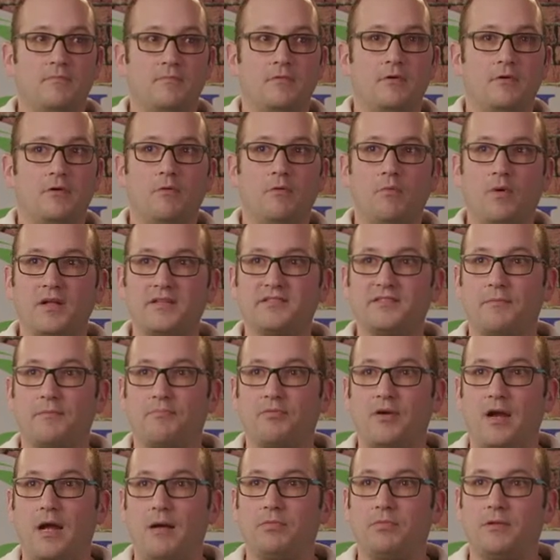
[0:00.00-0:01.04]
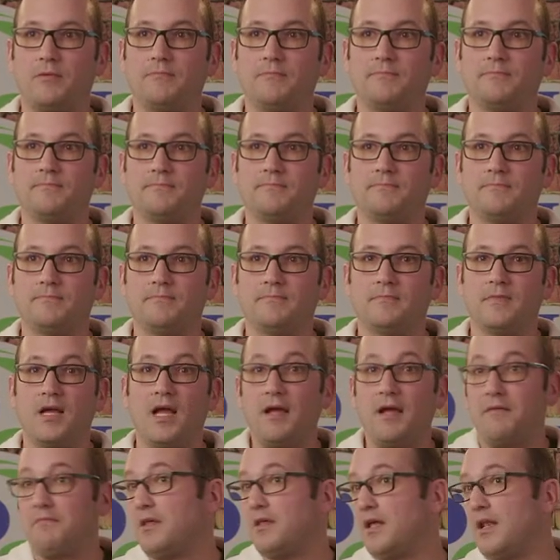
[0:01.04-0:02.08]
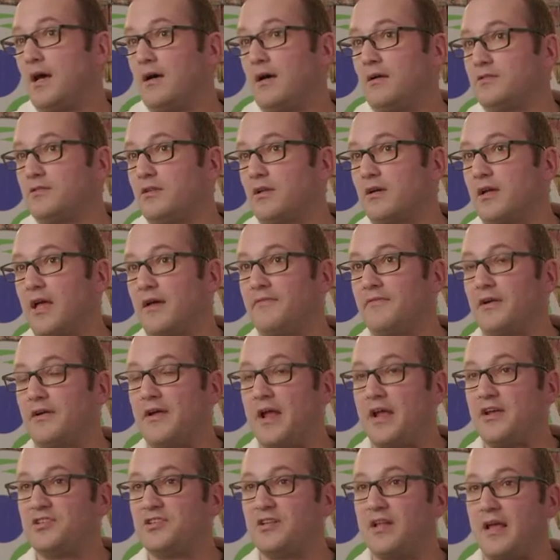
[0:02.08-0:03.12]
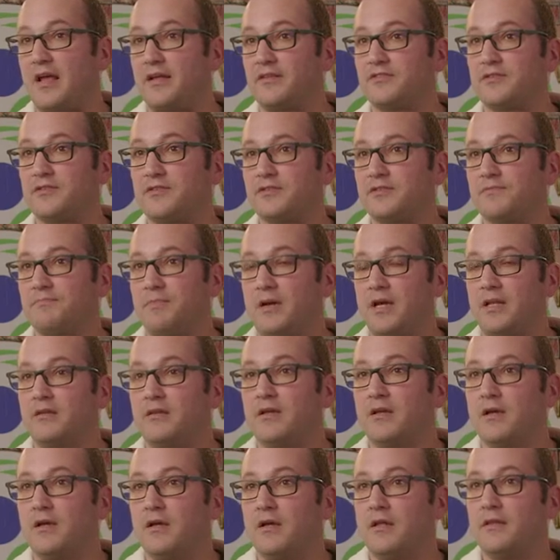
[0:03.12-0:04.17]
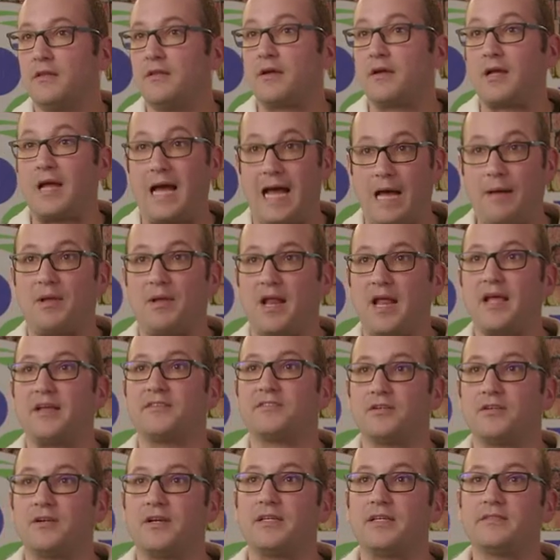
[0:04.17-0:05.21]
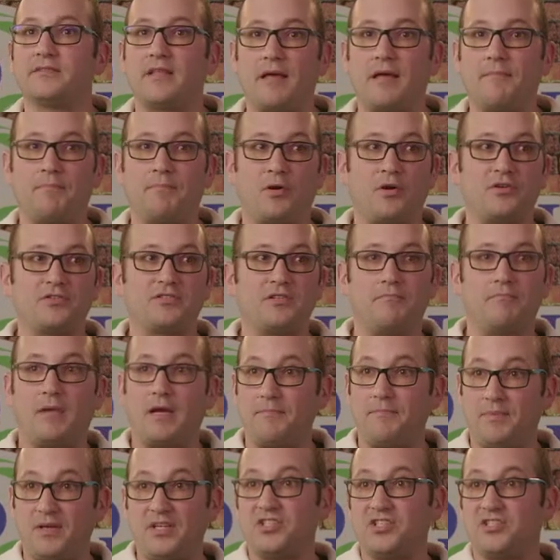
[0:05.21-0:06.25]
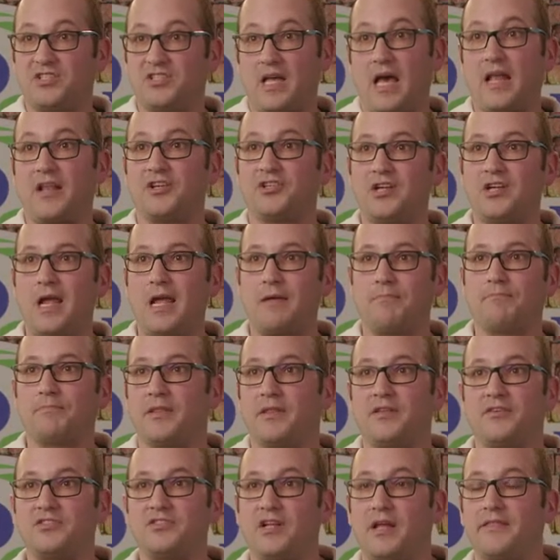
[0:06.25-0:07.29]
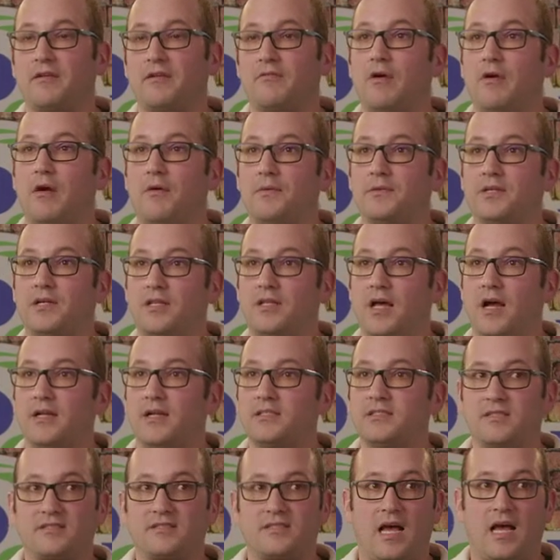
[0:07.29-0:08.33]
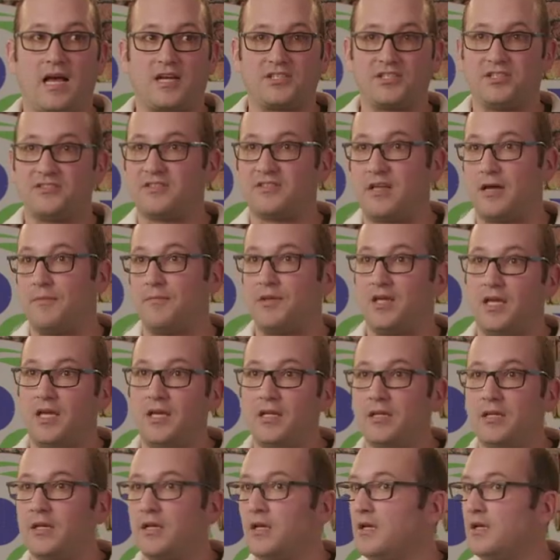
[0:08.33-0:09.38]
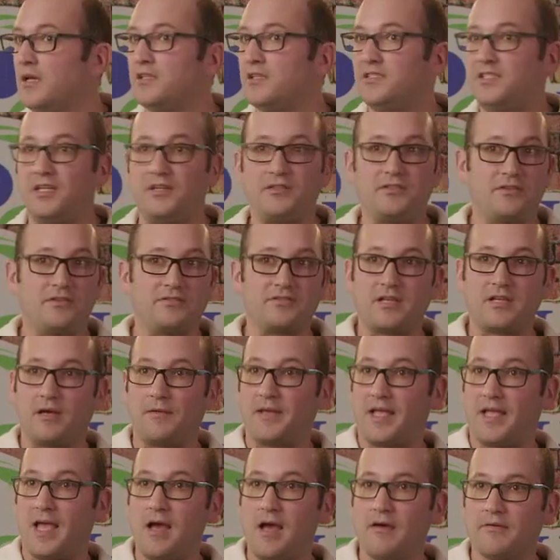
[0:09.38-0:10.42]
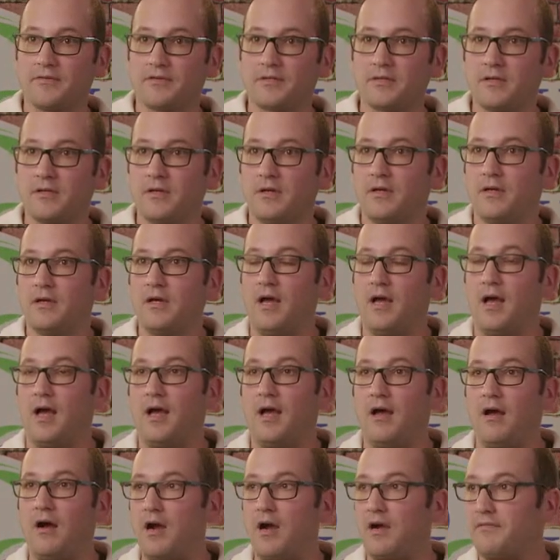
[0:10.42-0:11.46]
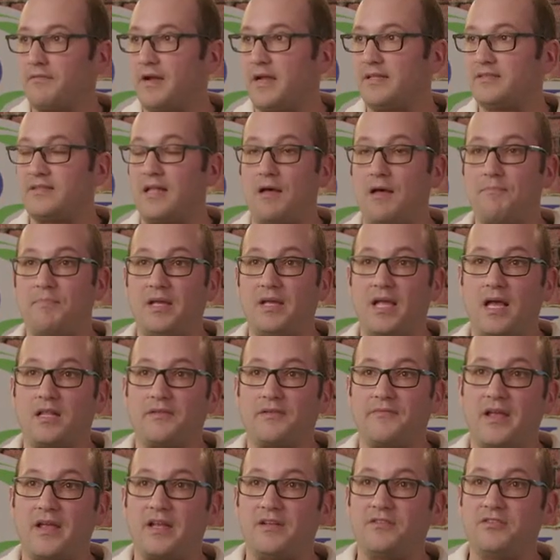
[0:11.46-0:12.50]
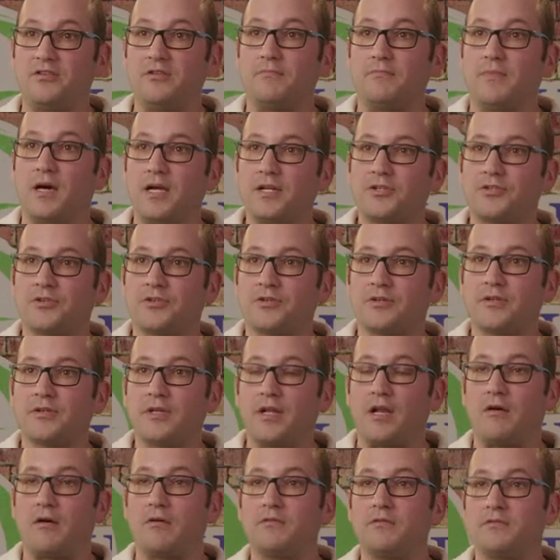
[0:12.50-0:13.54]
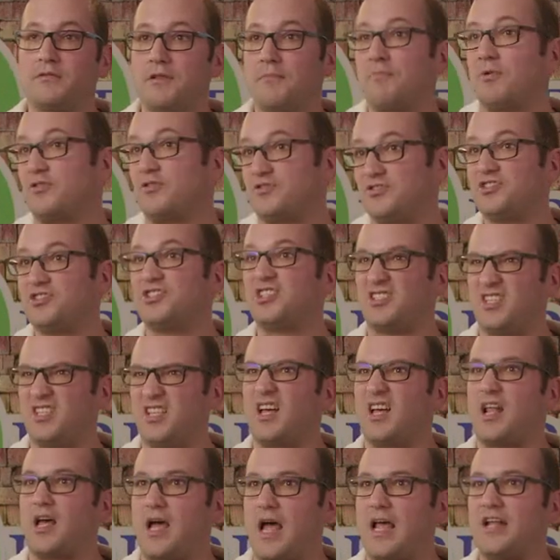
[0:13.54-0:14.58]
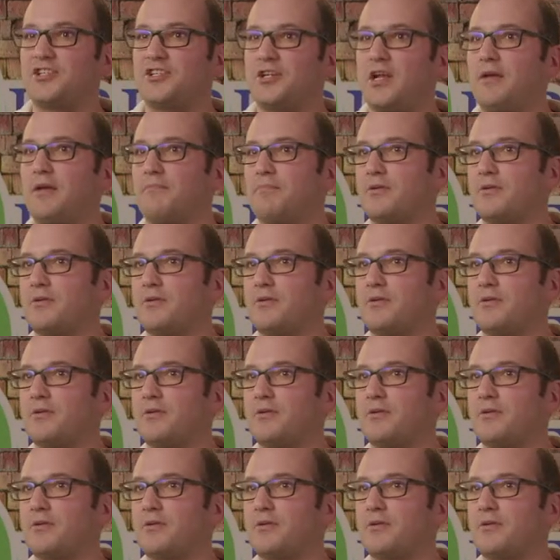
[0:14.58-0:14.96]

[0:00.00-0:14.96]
What's the problem? And then I'll look at variation answers, but the common answer is that person might be just out of shape, but there's nothing wrong with their lungs because oxygen's coming in, CO2 is coming out, uh, heart rate's not being elevated too much. You know, the person's just a little out of shape.